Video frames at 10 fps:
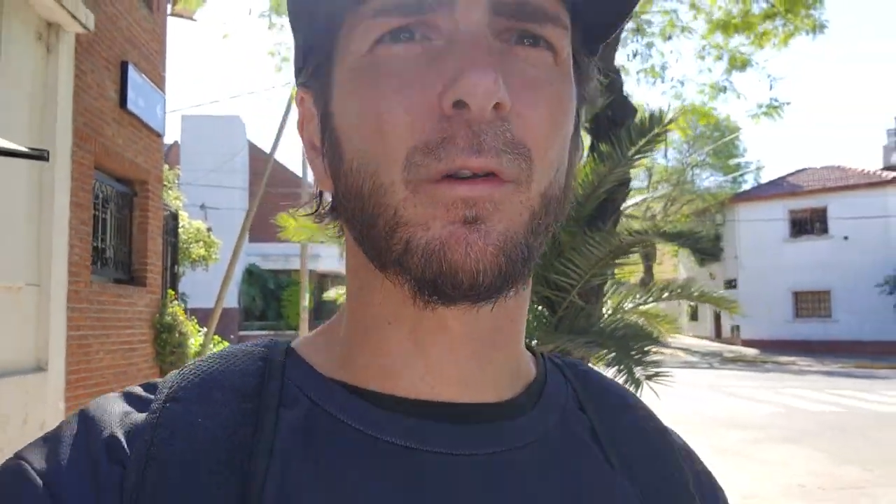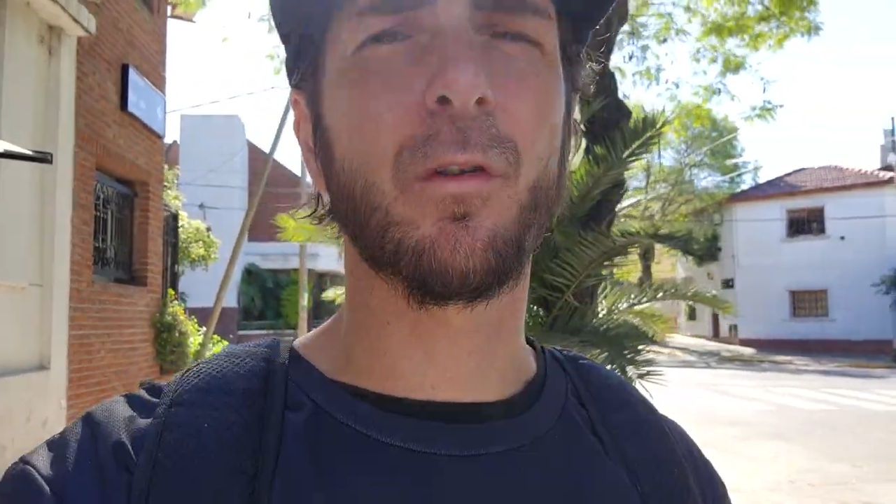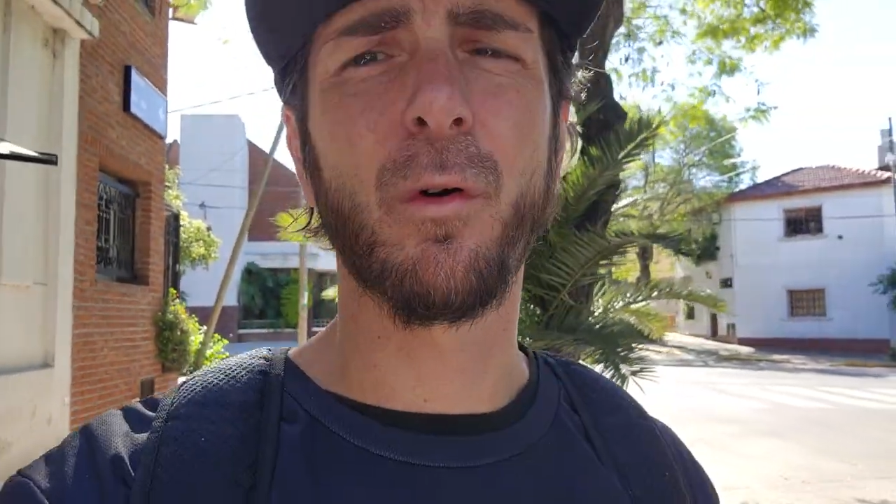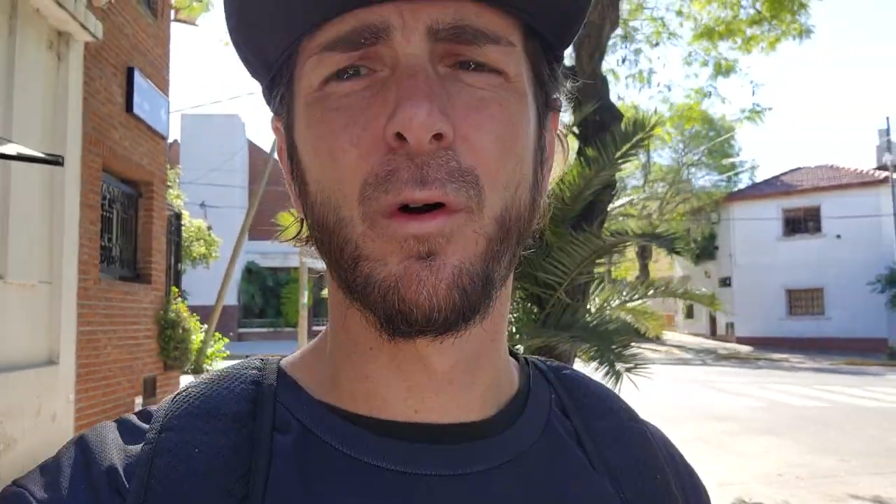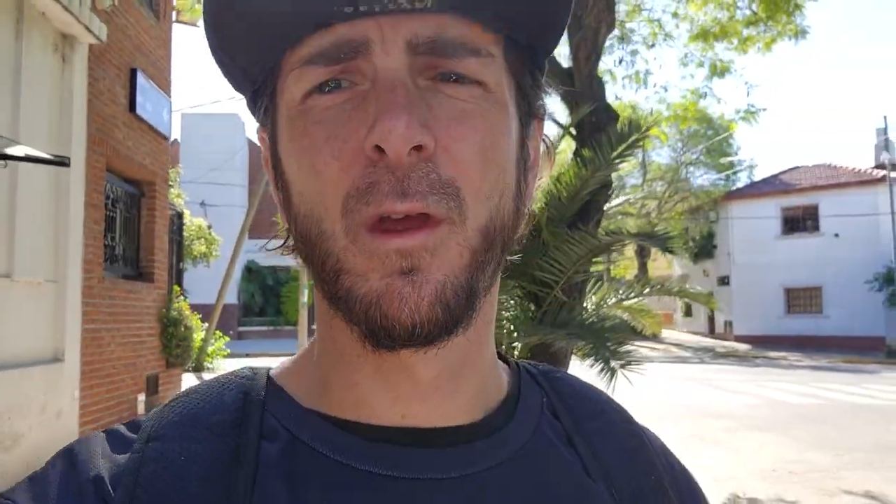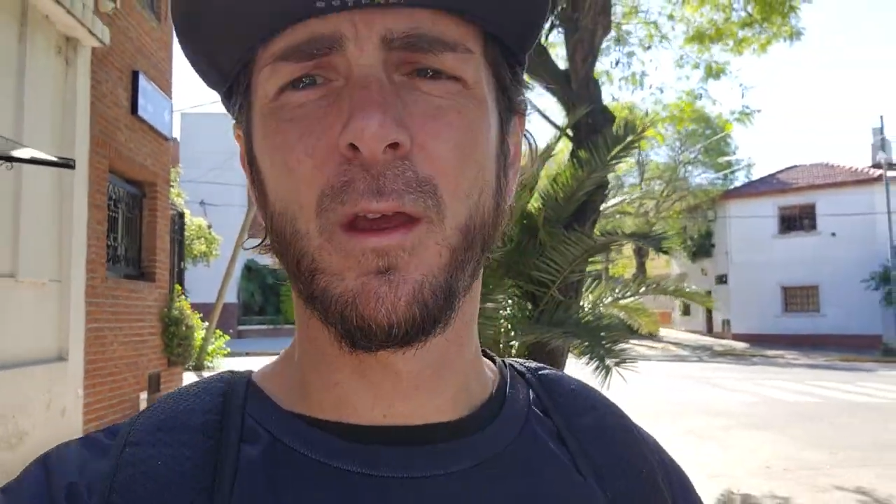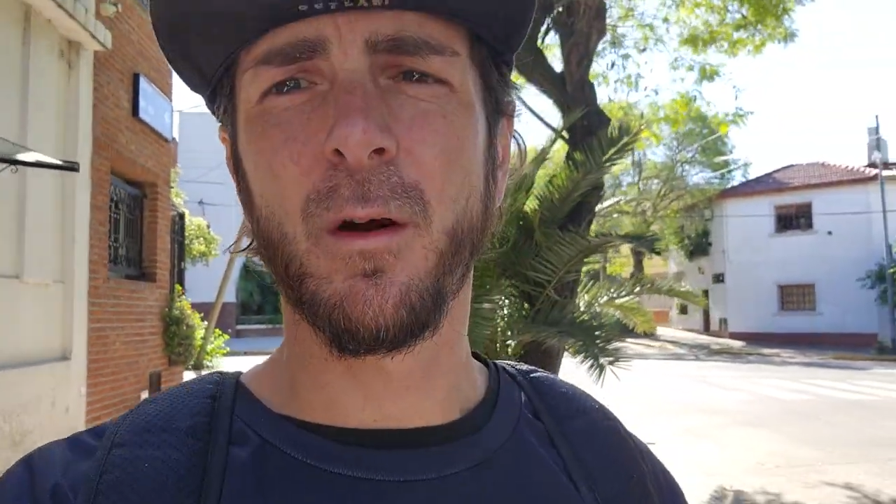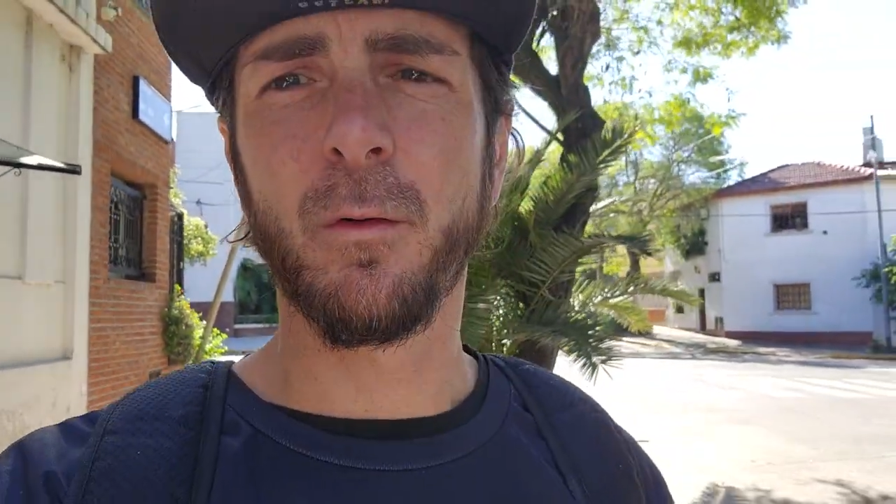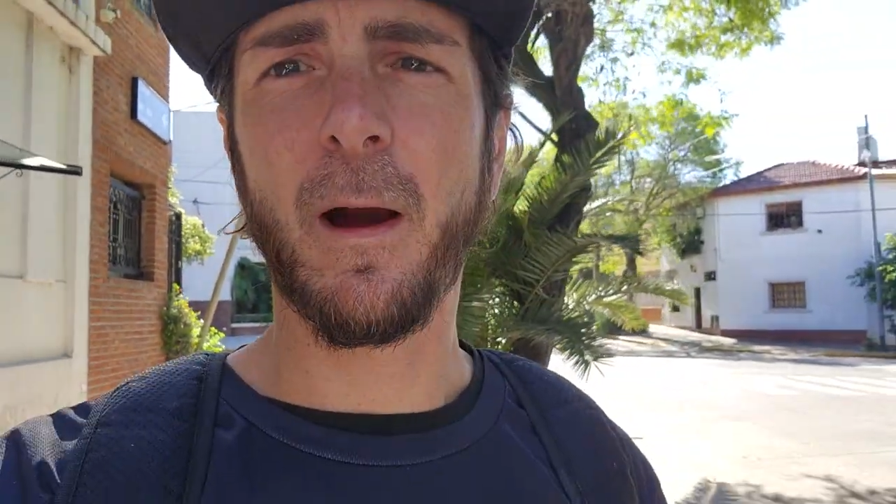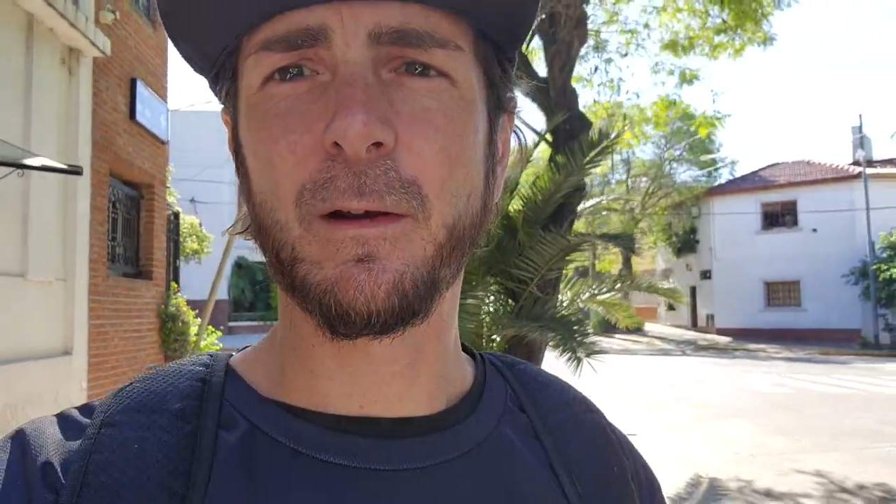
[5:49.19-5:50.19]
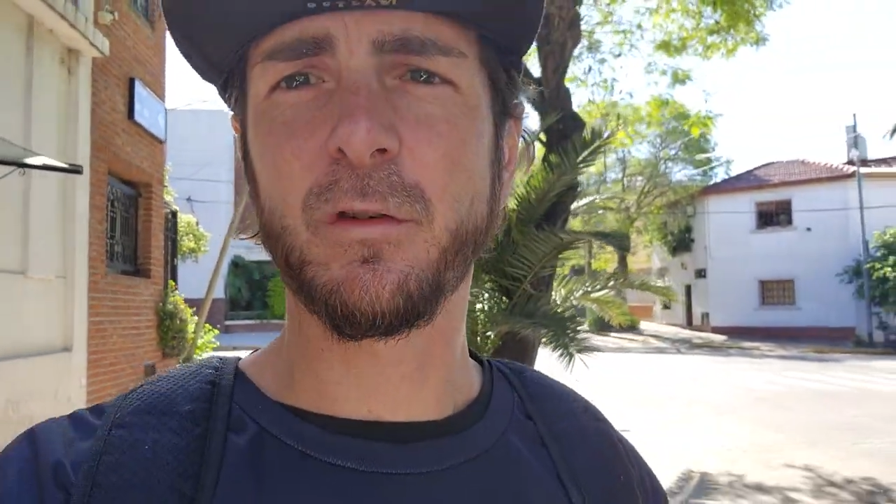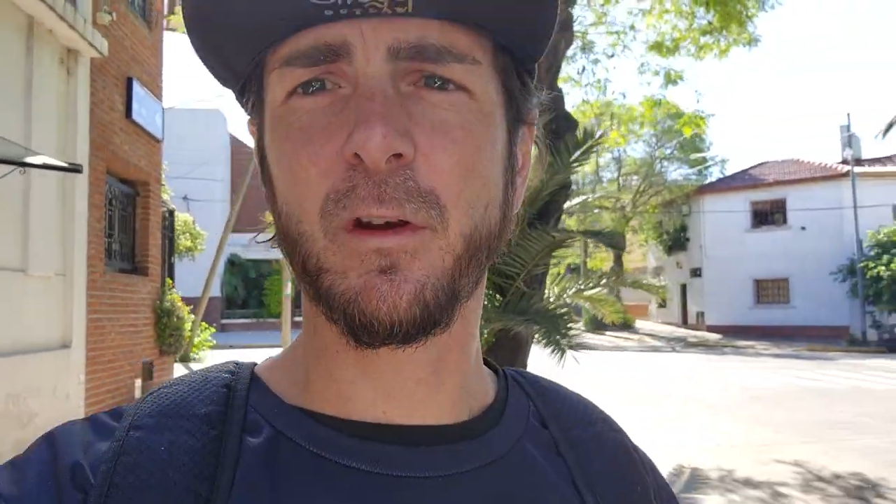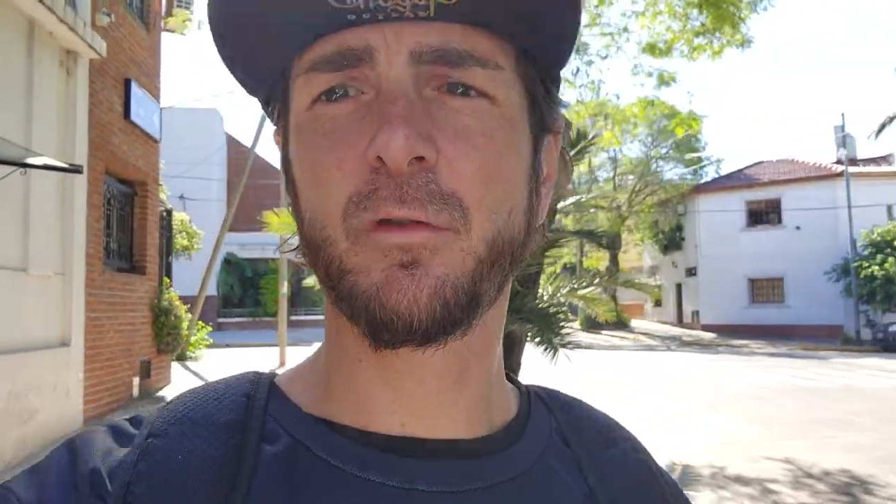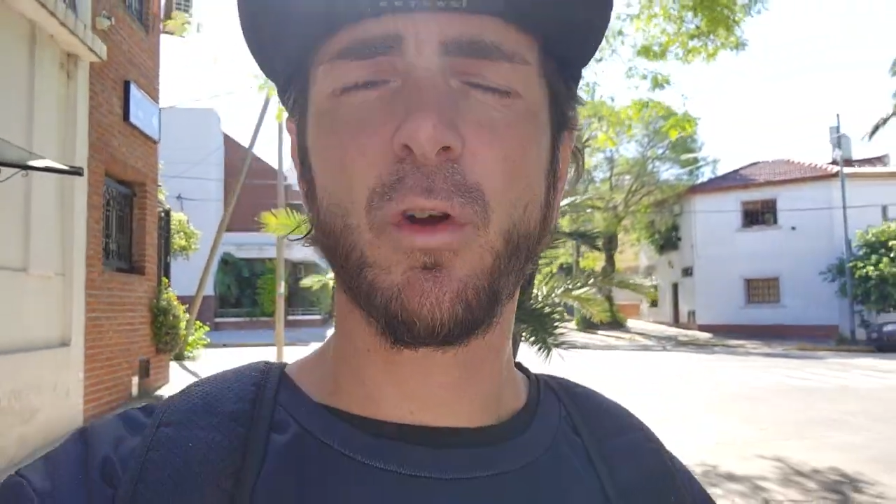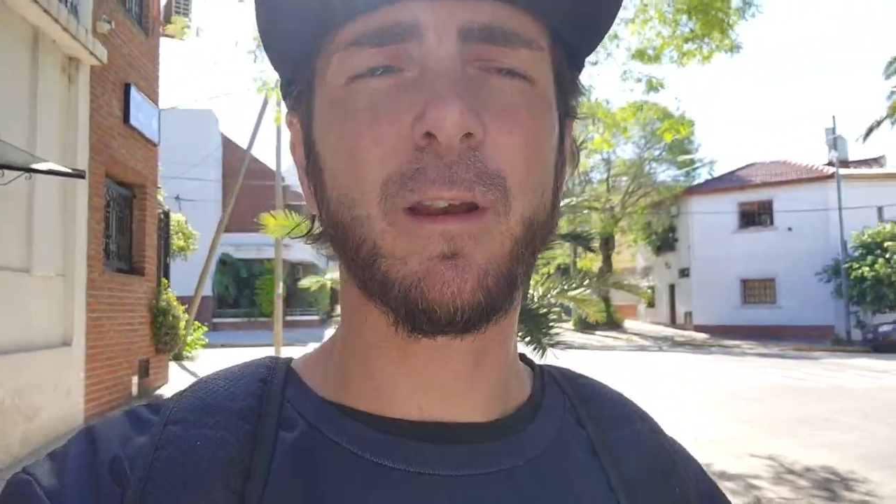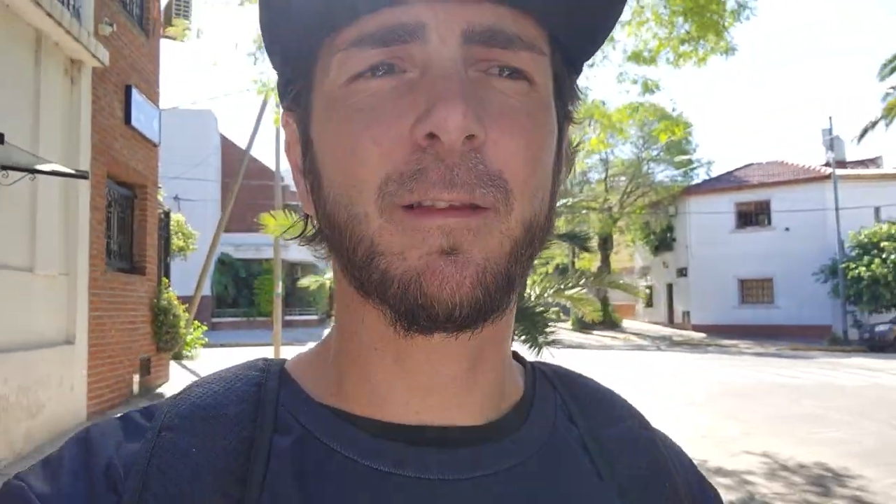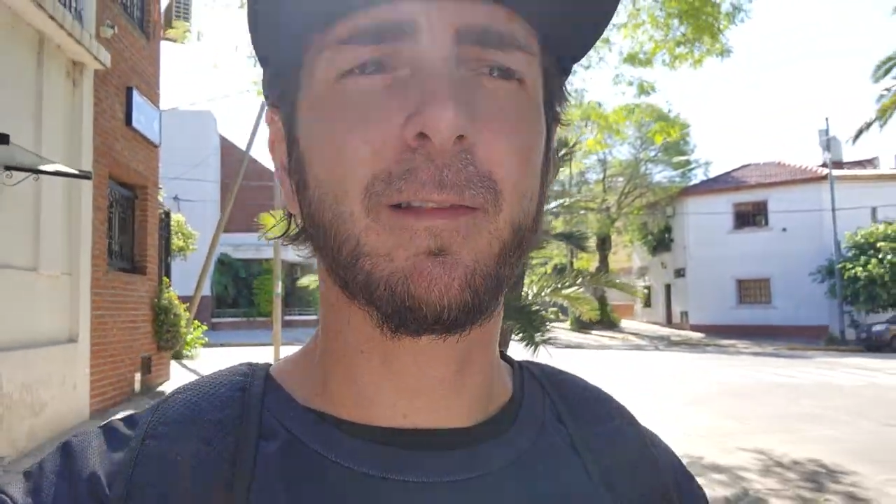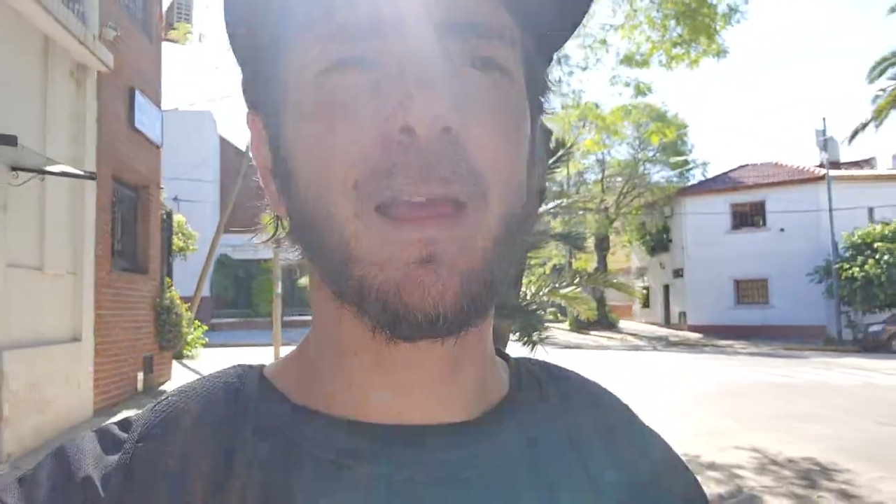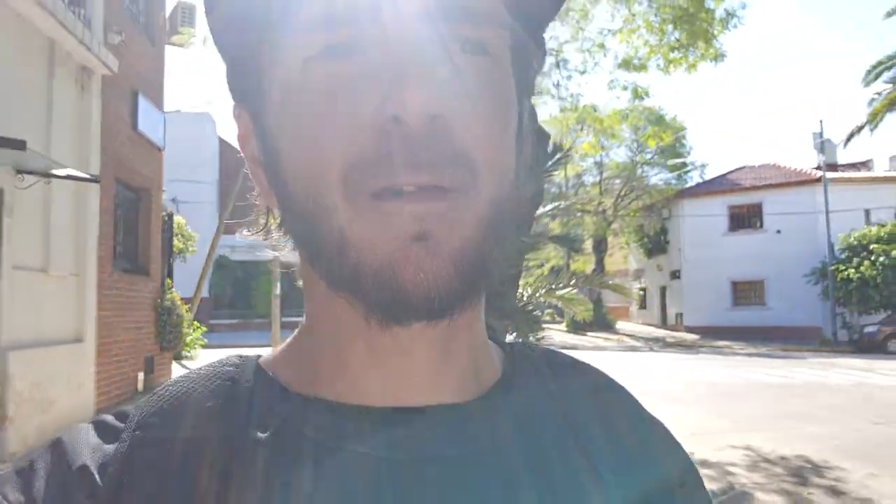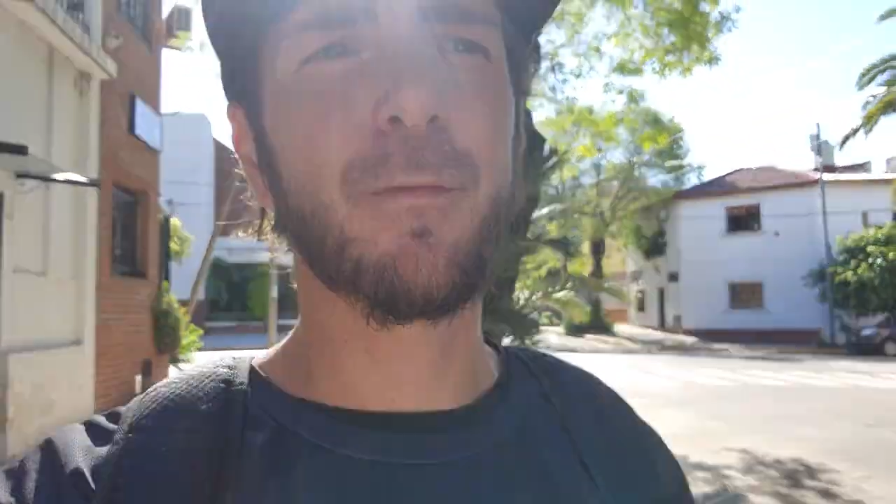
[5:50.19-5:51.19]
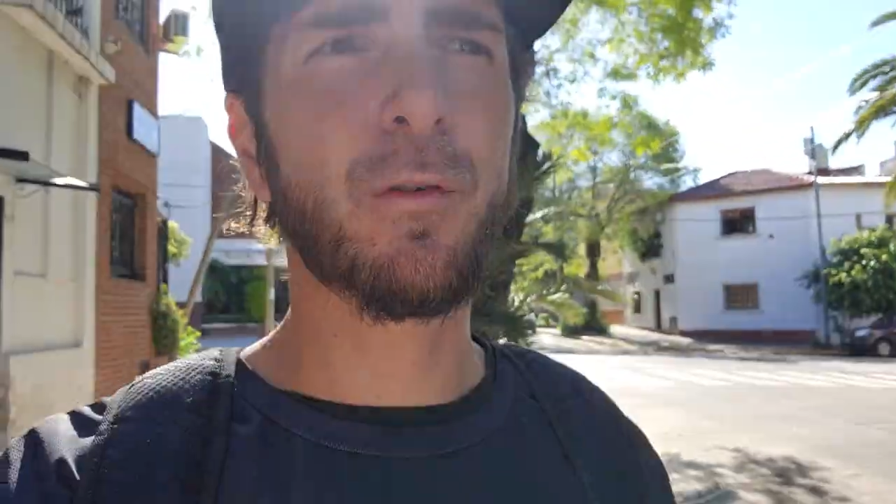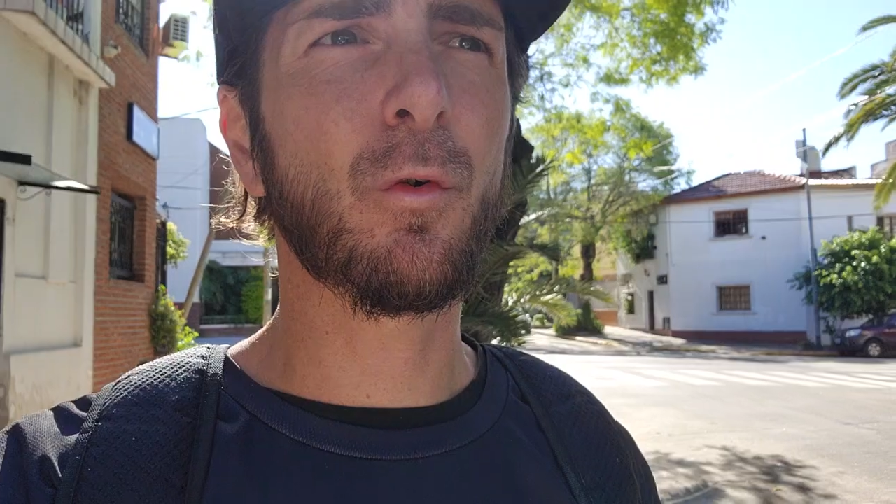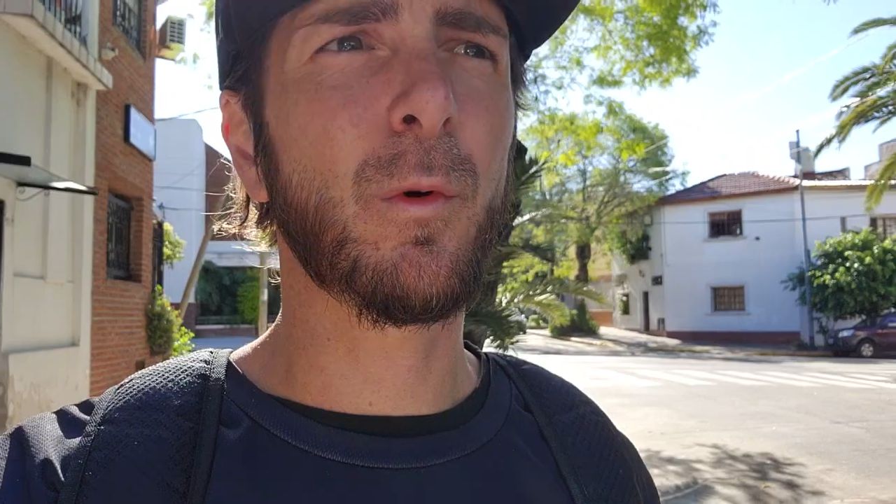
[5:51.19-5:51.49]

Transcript: So I try to stay a few